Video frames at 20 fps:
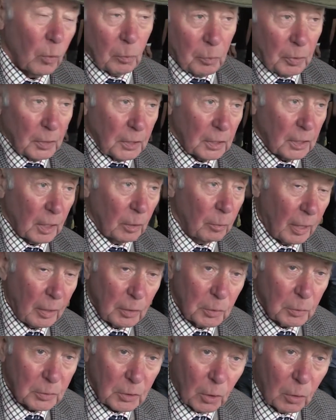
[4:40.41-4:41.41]
particularly
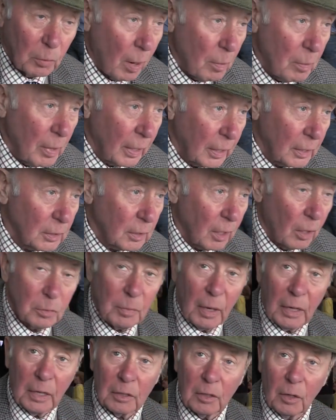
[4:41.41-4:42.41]
when you talk about many clothes.
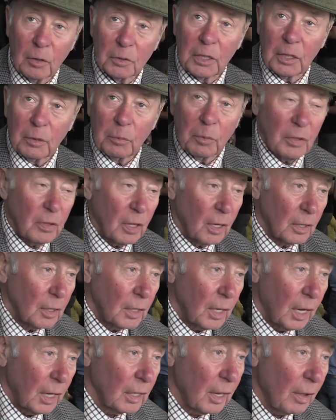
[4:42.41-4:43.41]
Many clothes did it with
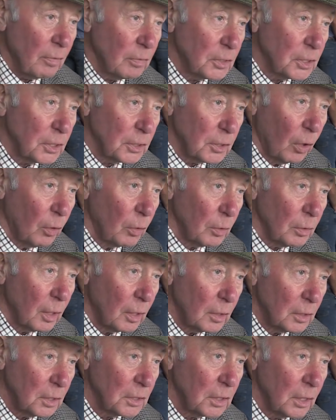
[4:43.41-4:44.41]
11 stone,
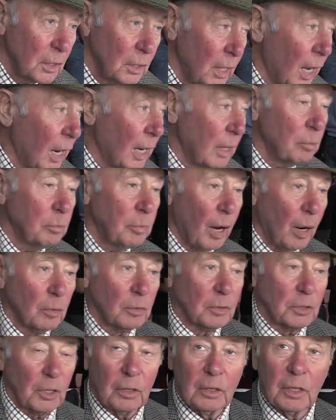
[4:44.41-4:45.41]
9
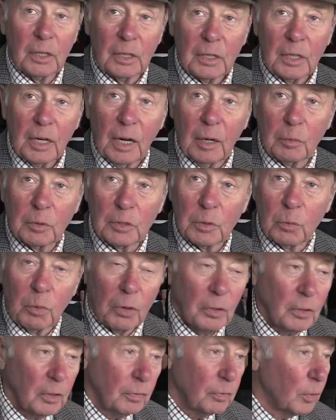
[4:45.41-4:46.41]
pounds on, and it was a
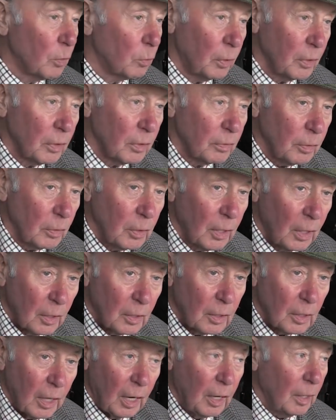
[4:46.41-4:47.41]
wonderful, wonderful
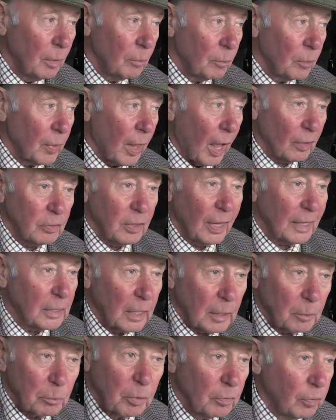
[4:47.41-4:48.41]

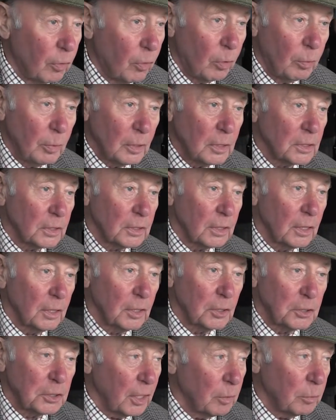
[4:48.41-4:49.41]
athletic performance
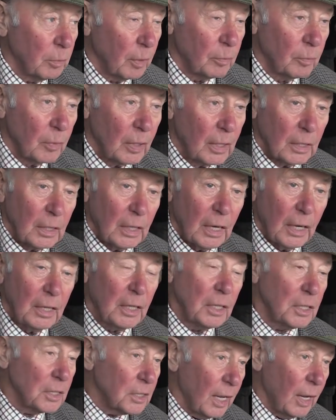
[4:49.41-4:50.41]
and achievement.
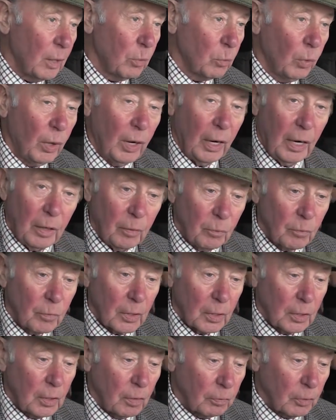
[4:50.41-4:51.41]
And in the same way,
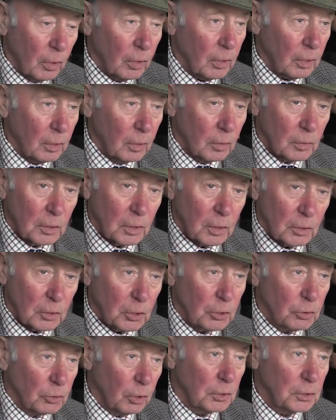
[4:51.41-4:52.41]
you've got to
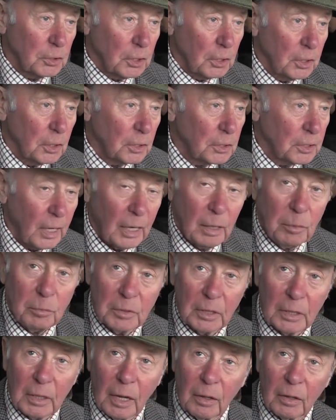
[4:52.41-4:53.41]
structure your team
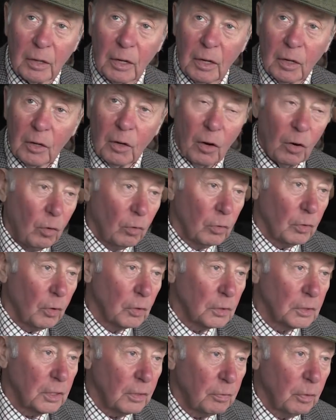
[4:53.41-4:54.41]
together, all
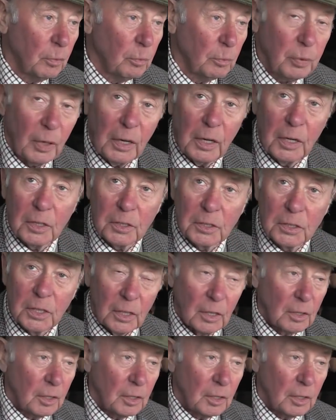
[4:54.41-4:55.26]
those different players